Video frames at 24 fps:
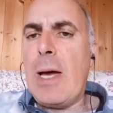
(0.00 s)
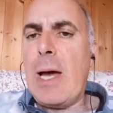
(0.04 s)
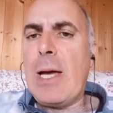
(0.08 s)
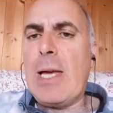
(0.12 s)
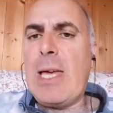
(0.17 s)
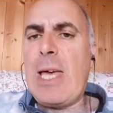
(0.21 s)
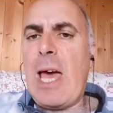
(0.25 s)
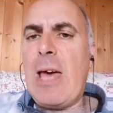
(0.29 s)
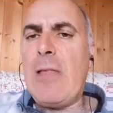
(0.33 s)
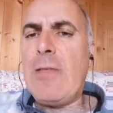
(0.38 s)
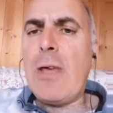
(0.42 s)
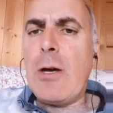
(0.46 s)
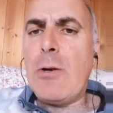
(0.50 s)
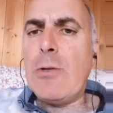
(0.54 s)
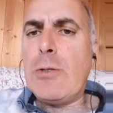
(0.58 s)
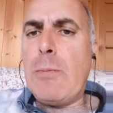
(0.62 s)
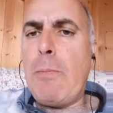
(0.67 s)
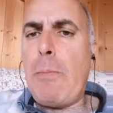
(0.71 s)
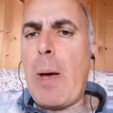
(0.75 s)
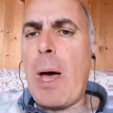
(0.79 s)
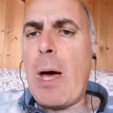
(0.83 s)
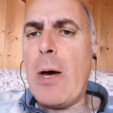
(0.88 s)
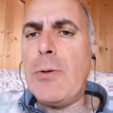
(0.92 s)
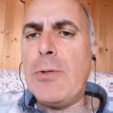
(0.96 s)
and get those
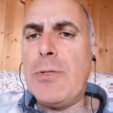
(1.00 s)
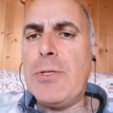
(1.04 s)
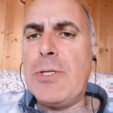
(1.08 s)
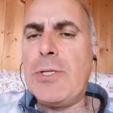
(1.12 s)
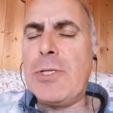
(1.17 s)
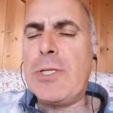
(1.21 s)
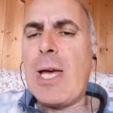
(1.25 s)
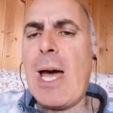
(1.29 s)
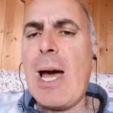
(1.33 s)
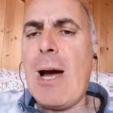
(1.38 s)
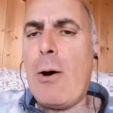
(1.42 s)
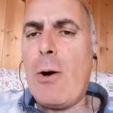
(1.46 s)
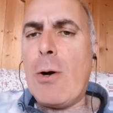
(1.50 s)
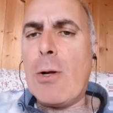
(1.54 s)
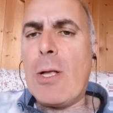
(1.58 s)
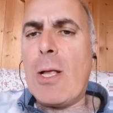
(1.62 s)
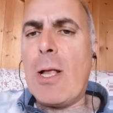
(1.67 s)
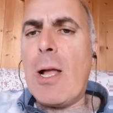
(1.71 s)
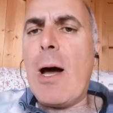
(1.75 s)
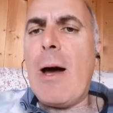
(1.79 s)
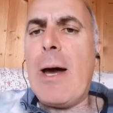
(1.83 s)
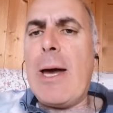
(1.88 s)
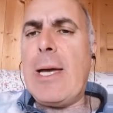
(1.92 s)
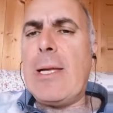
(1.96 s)
posts out
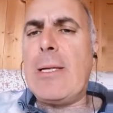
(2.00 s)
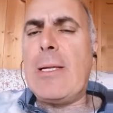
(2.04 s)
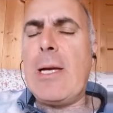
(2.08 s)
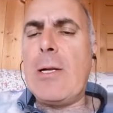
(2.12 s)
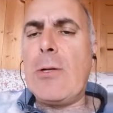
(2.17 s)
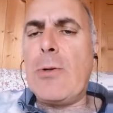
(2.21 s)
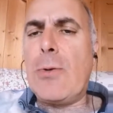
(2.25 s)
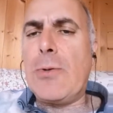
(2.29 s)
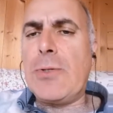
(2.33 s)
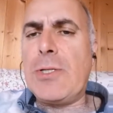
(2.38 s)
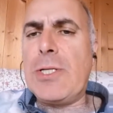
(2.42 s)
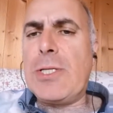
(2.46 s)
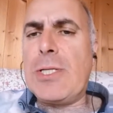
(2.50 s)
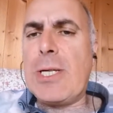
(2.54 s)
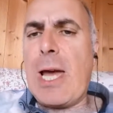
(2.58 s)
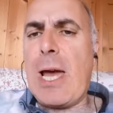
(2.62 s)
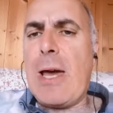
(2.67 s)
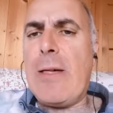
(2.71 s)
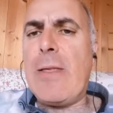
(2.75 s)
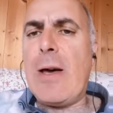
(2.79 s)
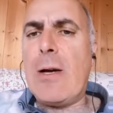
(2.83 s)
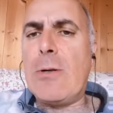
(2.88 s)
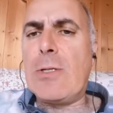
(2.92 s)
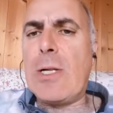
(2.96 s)
online in order to
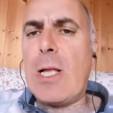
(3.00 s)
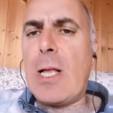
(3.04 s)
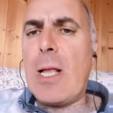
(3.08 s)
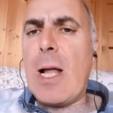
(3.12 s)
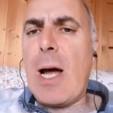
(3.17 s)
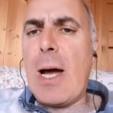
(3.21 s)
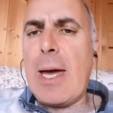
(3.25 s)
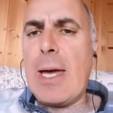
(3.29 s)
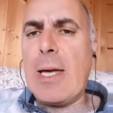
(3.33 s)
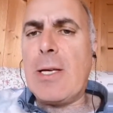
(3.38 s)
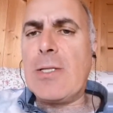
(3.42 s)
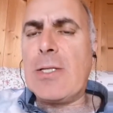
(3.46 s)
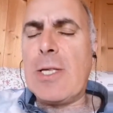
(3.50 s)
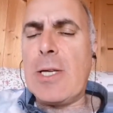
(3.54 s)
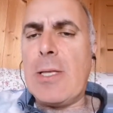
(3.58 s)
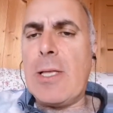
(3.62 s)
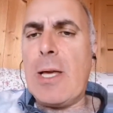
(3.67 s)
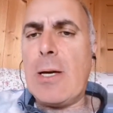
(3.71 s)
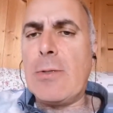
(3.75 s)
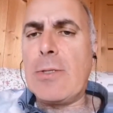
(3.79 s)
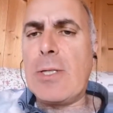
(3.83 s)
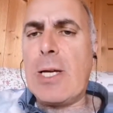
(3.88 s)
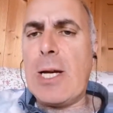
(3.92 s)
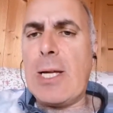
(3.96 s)
get those likes and
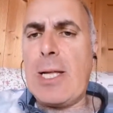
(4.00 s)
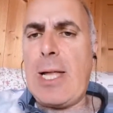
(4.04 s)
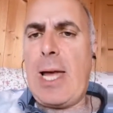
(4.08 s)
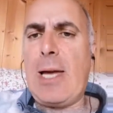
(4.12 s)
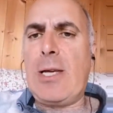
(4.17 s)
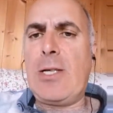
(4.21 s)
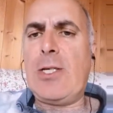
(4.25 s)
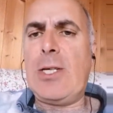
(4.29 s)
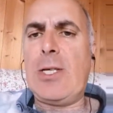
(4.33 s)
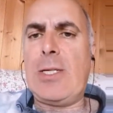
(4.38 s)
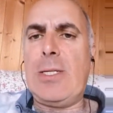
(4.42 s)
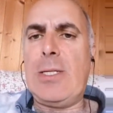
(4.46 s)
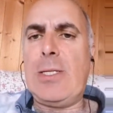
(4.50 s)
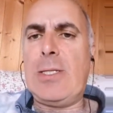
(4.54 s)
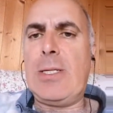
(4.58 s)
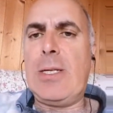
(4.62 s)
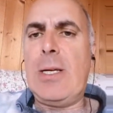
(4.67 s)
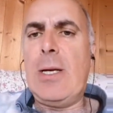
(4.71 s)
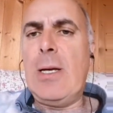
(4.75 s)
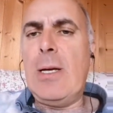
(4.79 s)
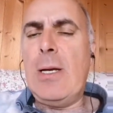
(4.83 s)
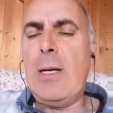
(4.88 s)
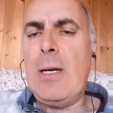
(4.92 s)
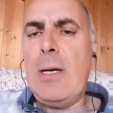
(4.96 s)
those connections.
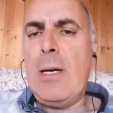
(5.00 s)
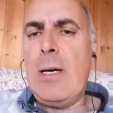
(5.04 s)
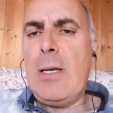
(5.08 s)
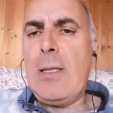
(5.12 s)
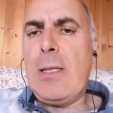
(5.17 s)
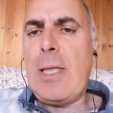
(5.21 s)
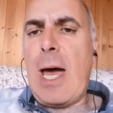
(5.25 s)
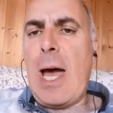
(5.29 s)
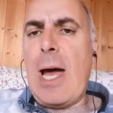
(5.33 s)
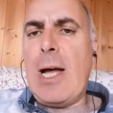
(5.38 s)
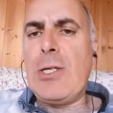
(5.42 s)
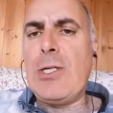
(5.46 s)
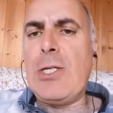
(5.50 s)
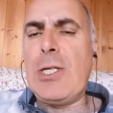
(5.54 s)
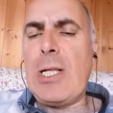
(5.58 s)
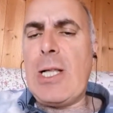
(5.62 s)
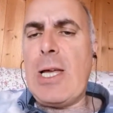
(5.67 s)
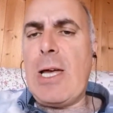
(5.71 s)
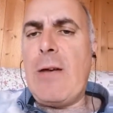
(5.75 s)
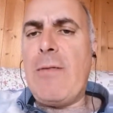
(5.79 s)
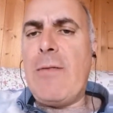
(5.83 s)
That actually,